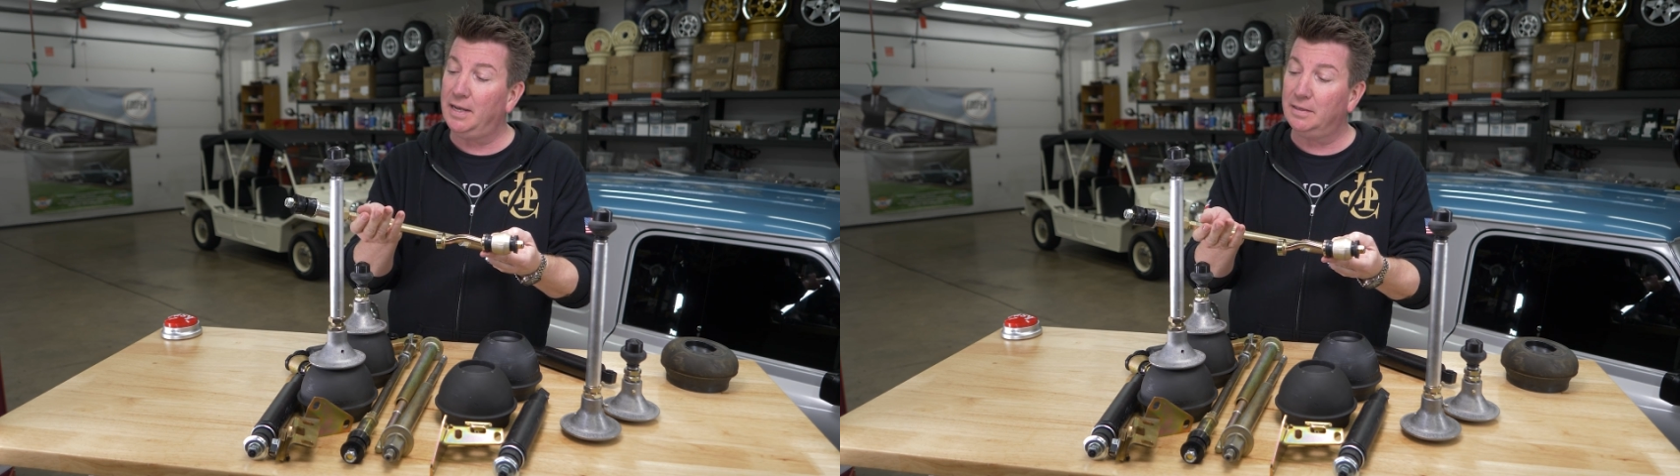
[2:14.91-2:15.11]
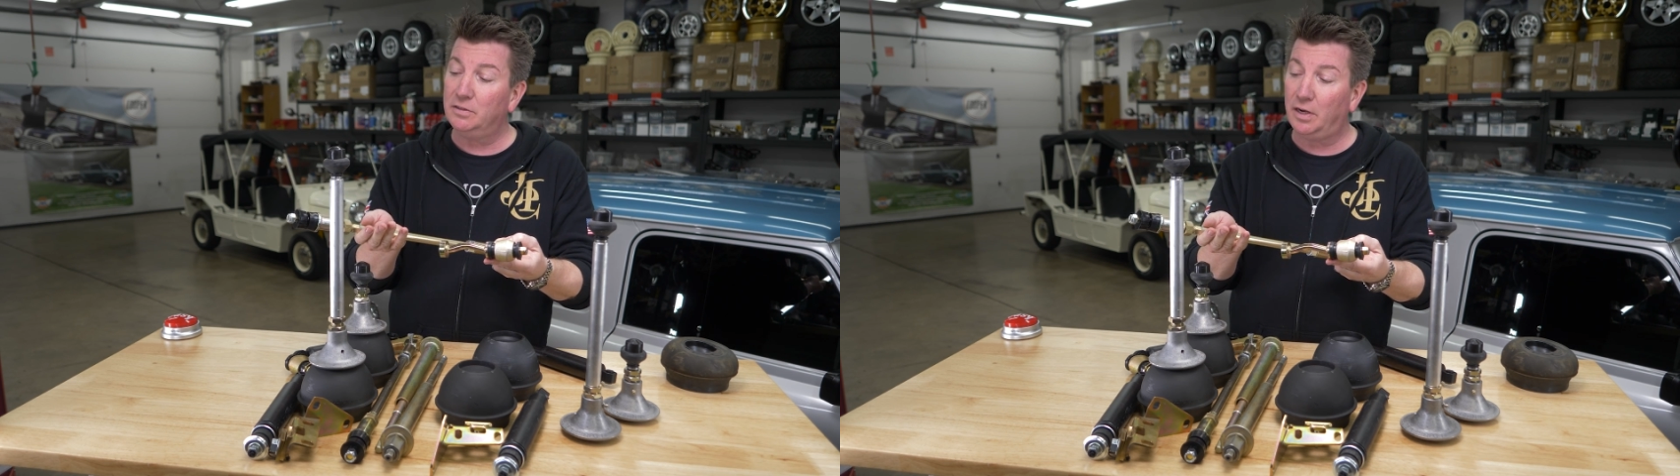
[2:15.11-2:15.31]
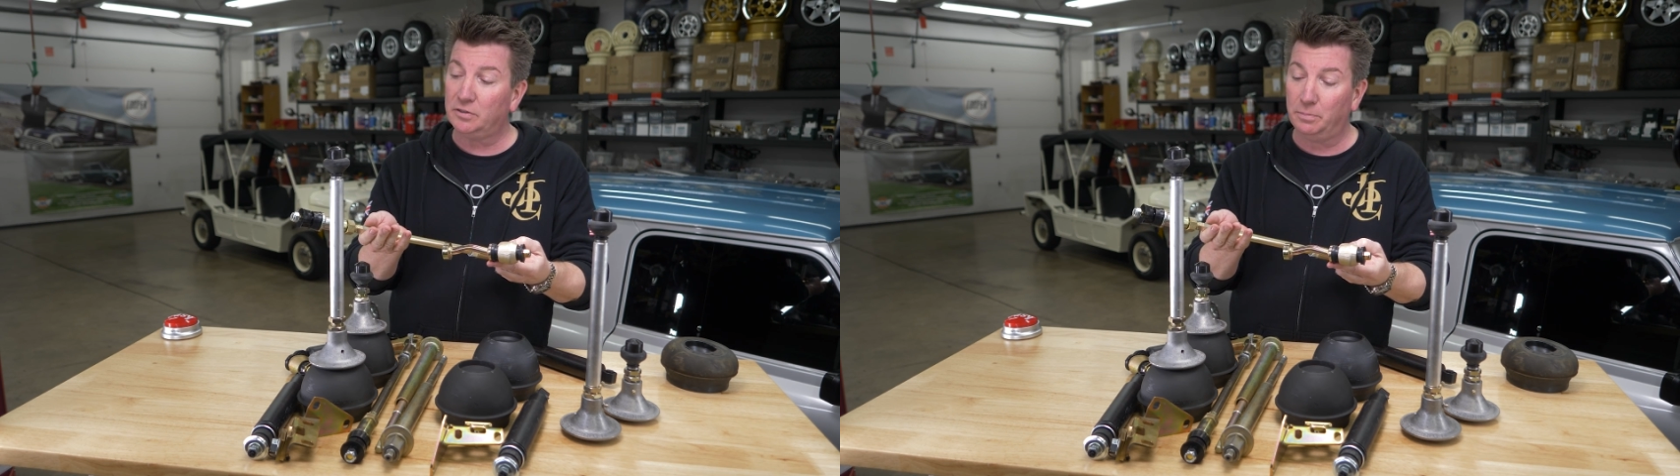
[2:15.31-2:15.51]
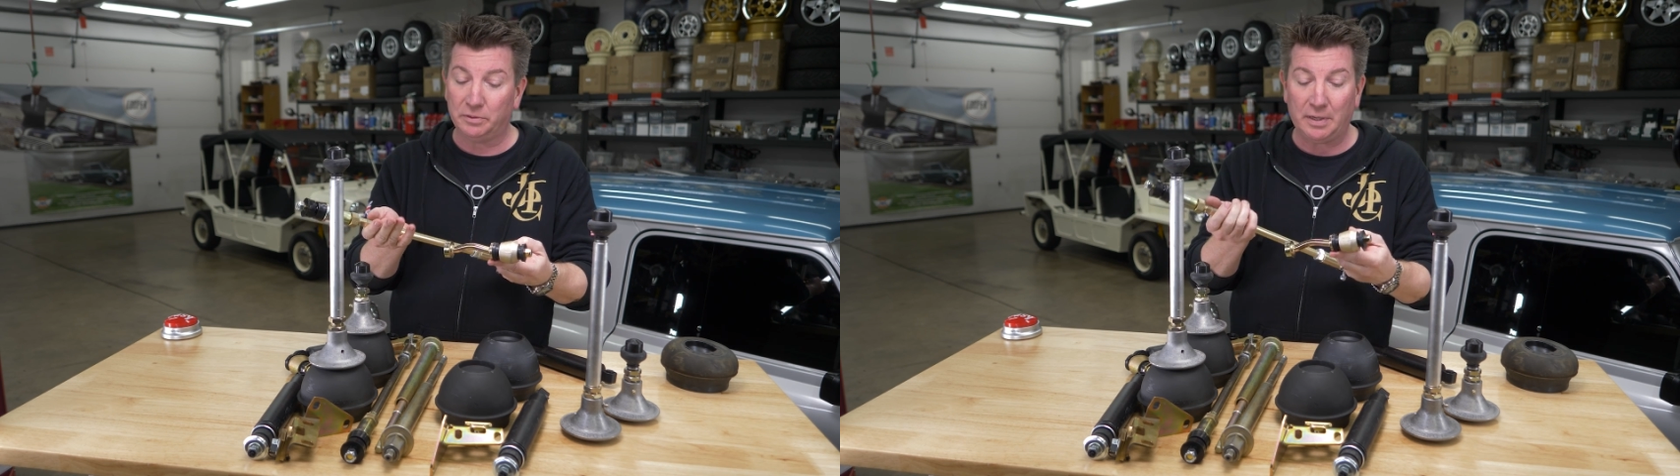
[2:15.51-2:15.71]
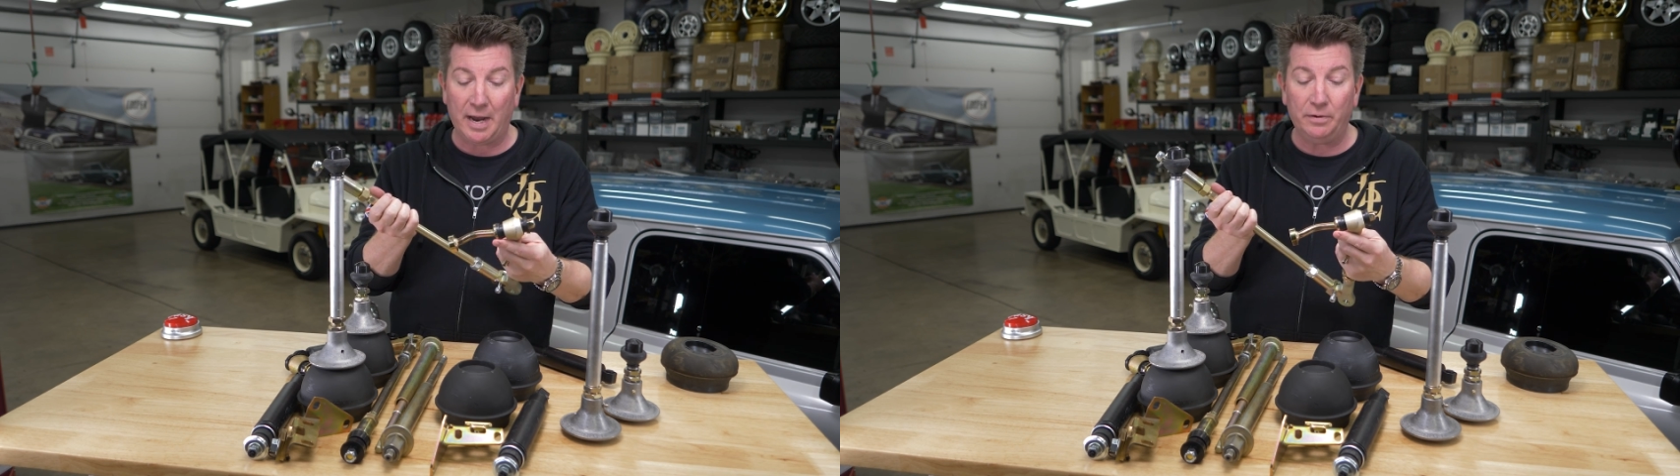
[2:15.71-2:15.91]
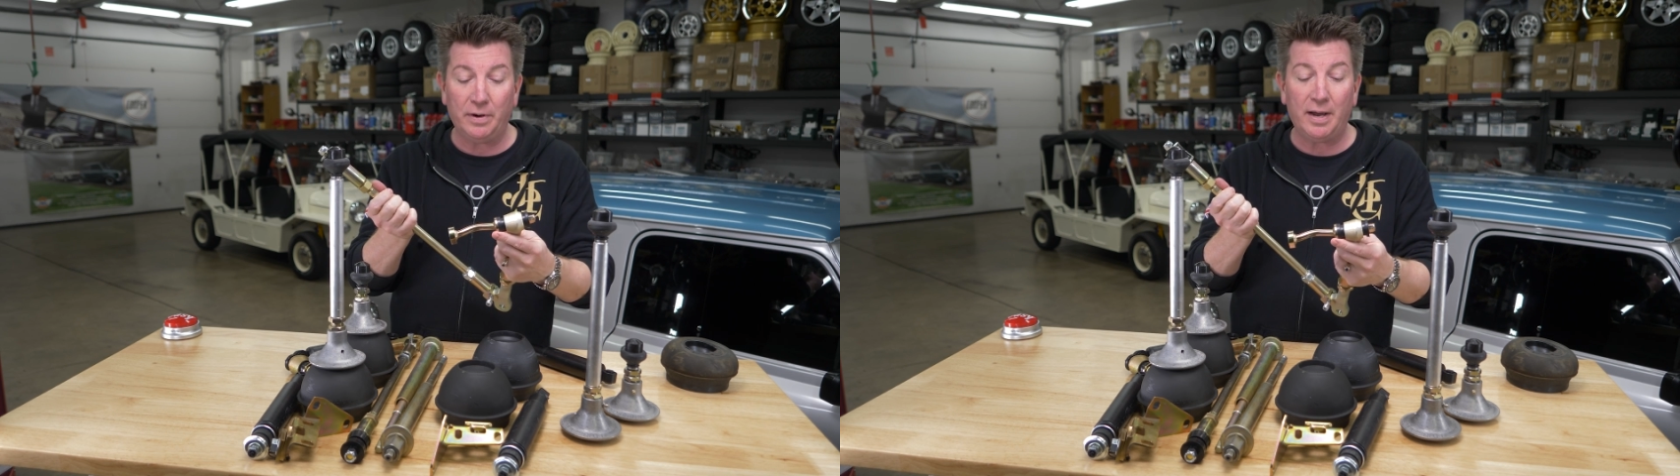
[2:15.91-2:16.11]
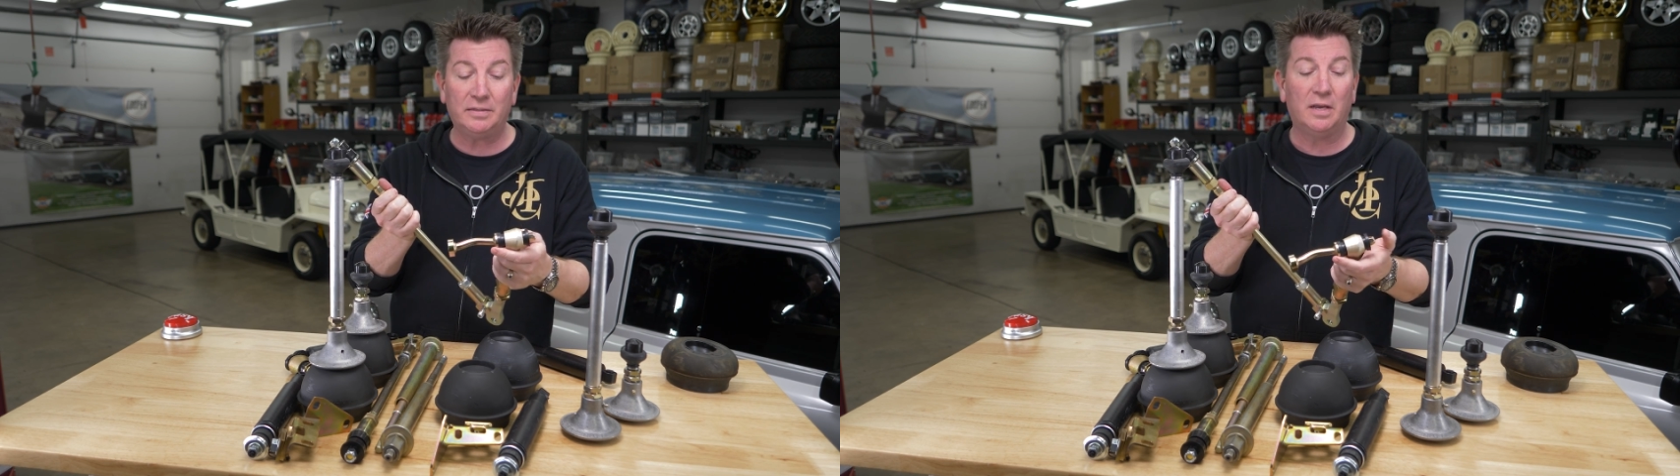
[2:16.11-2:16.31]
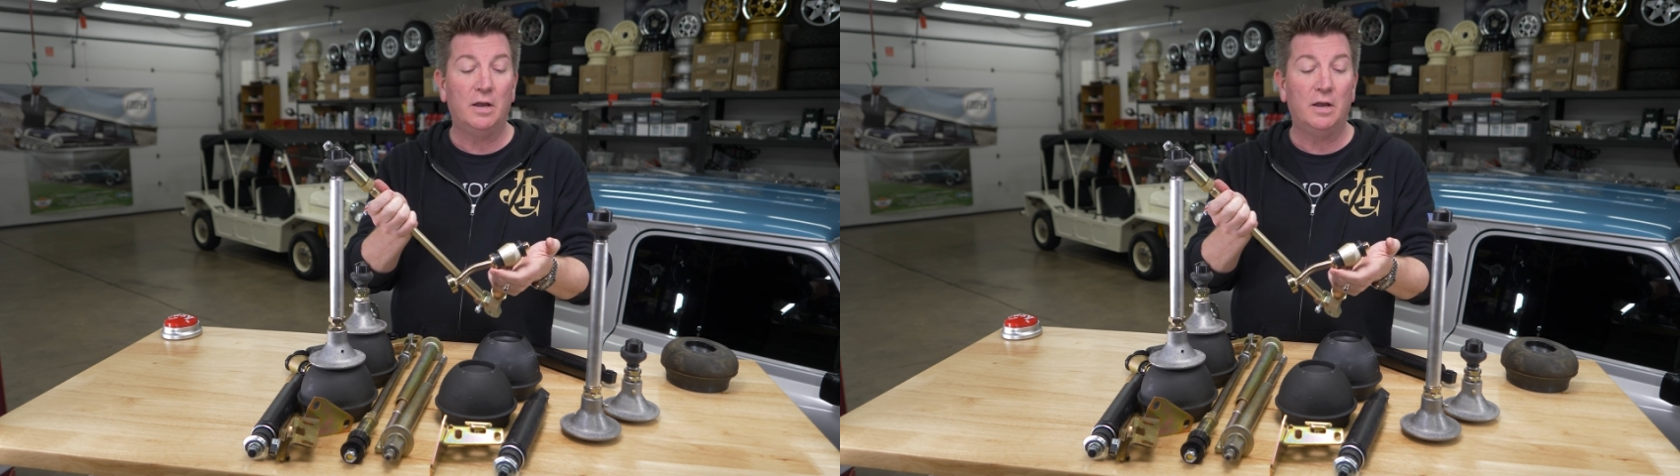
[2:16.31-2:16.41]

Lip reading: and adjustable tie rods